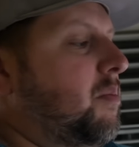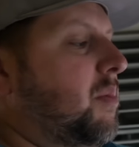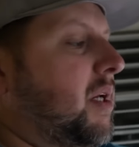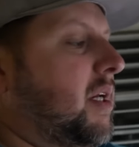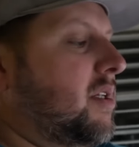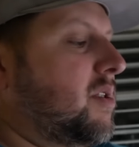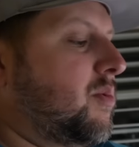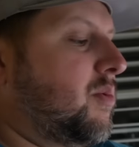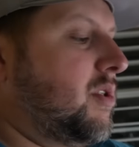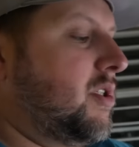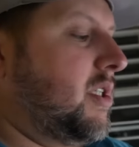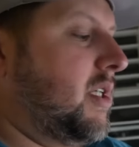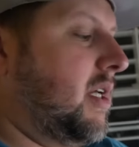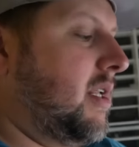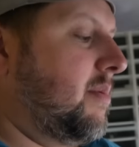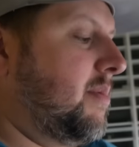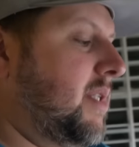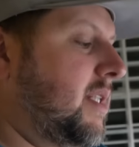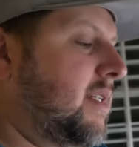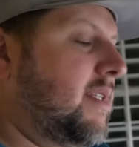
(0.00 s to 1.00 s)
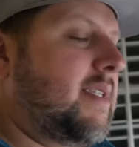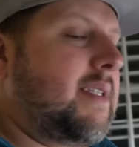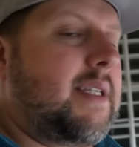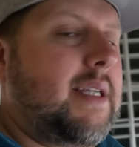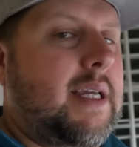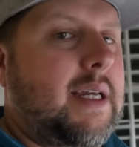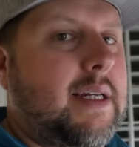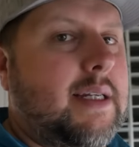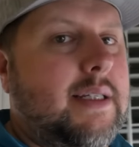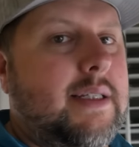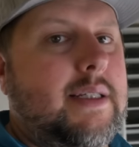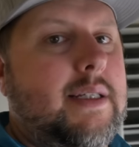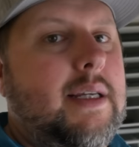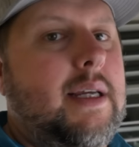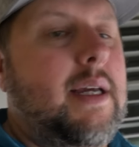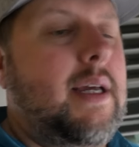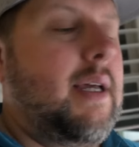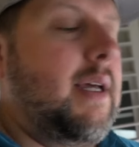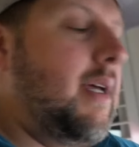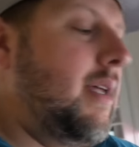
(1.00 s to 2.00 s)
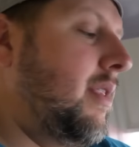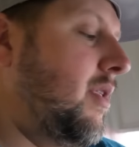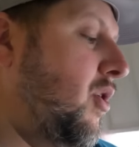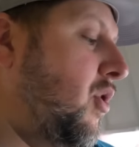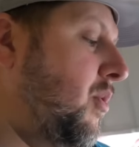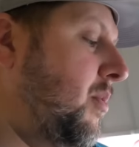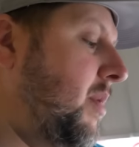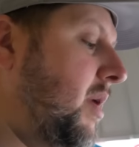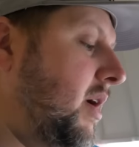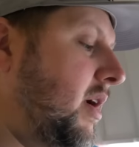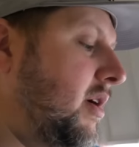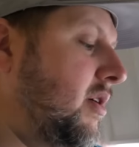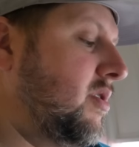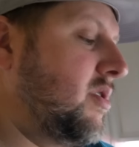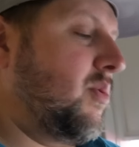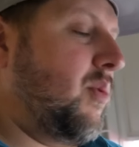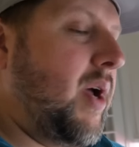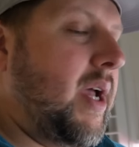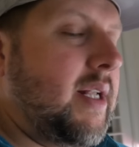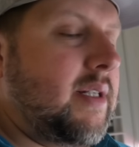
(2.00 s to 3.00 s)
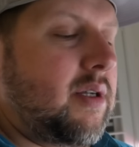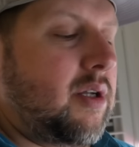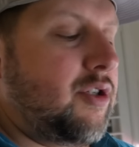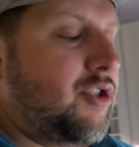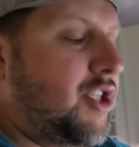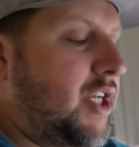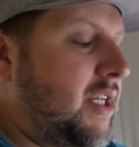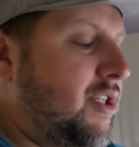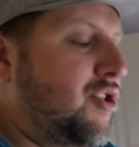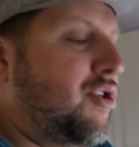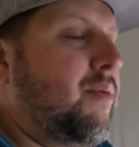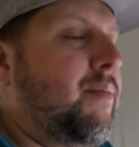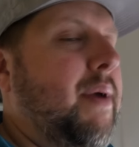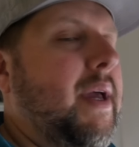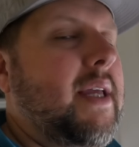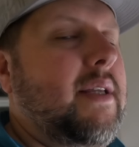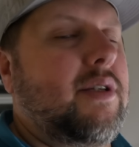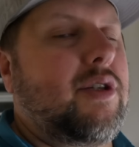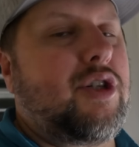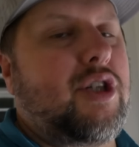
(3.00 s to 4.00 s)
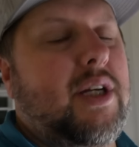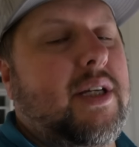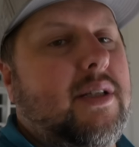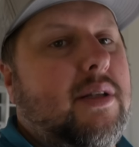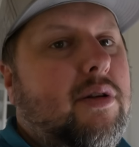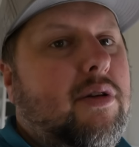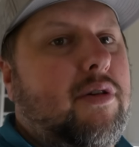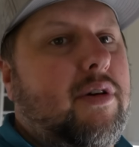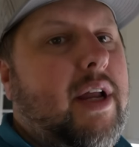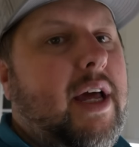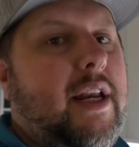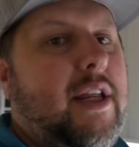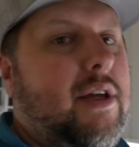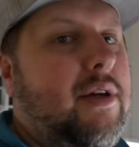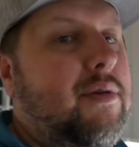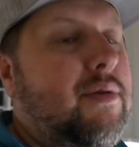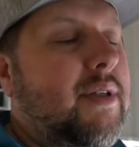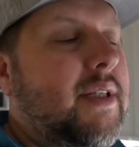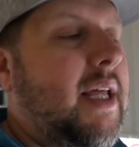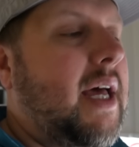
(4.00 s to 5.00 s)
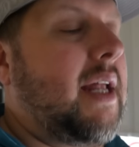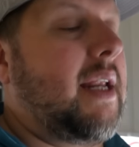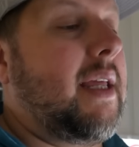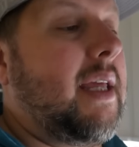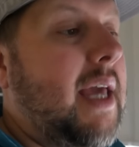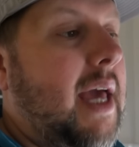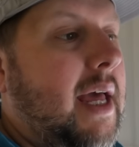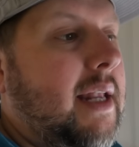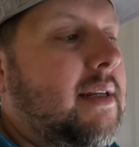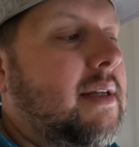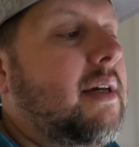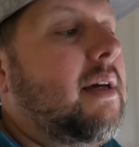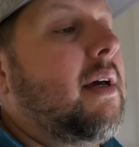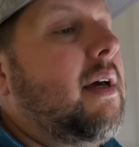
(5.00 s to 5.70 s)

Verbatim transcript: Because once you get up to the 6, the home button goes away. It's all gesture based. She hasn't learned how to use that yet.